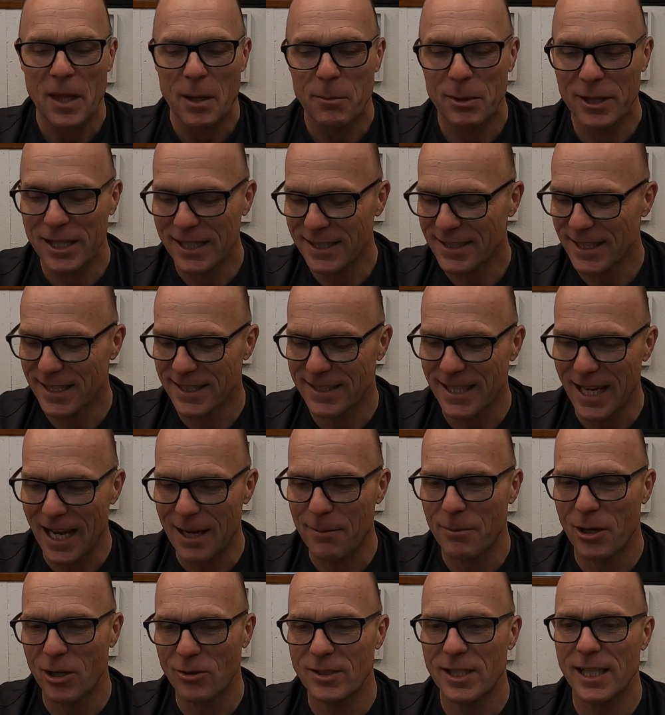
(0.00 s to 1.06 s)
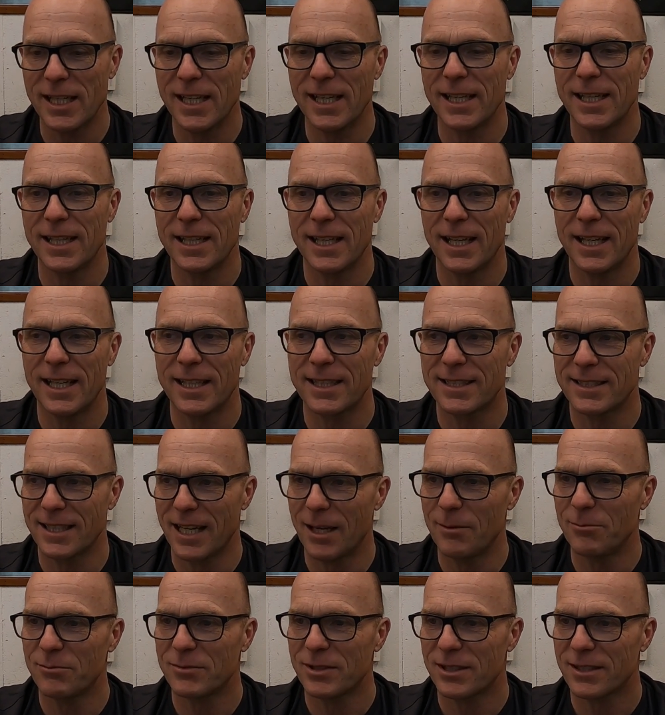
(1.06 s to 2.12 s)
But this is MOT
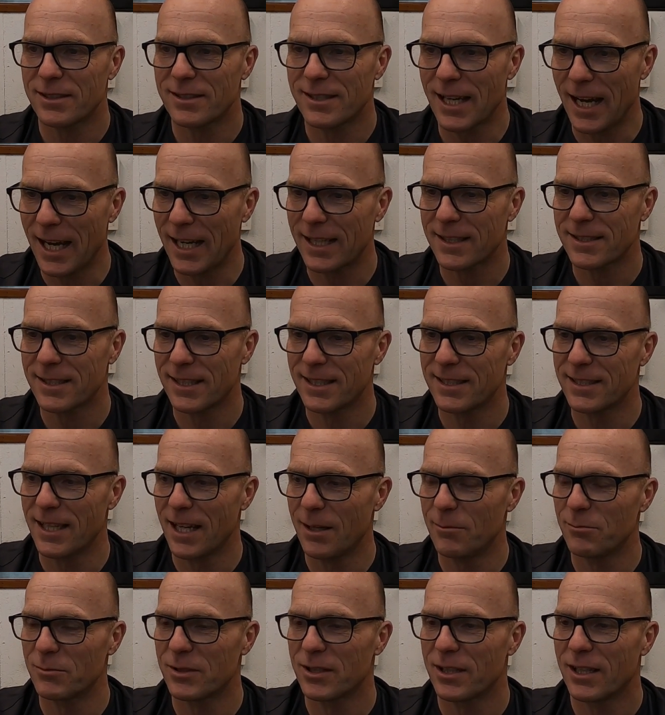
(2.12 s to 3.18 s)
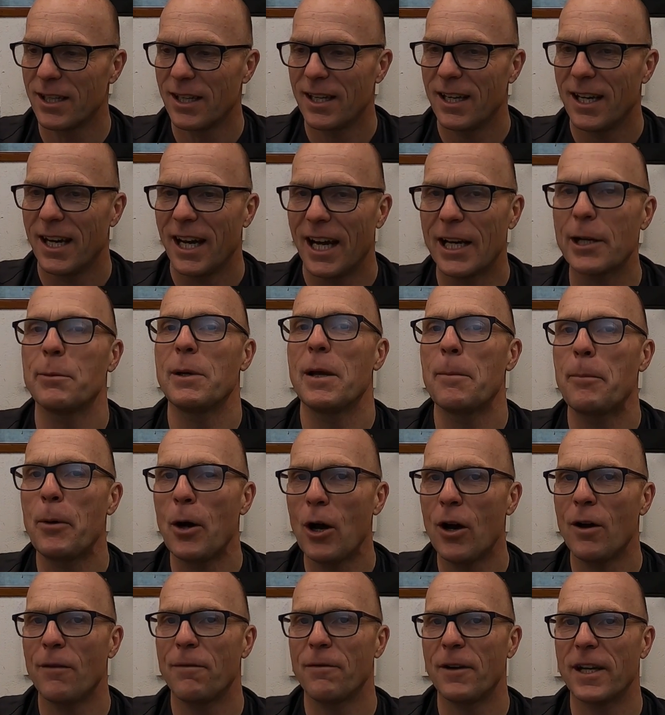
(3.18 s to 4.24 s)
exempt, tax exempt, and it'll be a
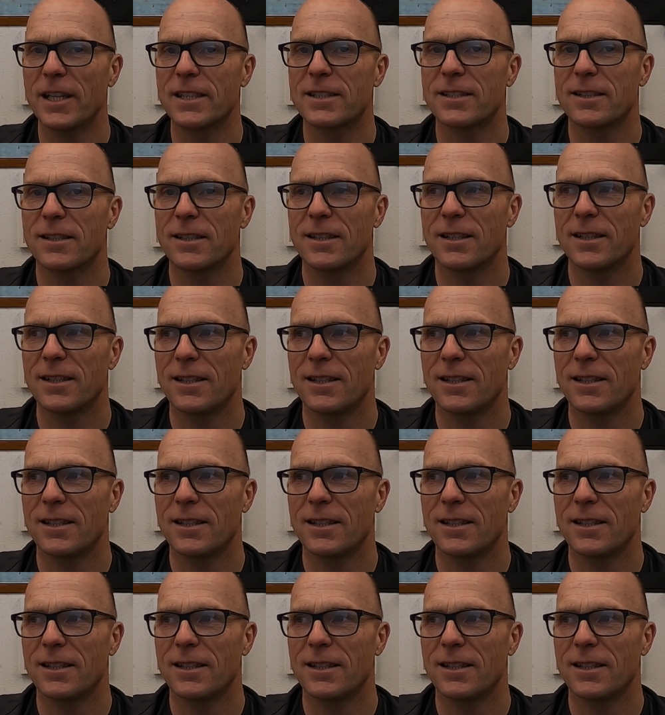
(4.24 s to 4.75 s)
perfect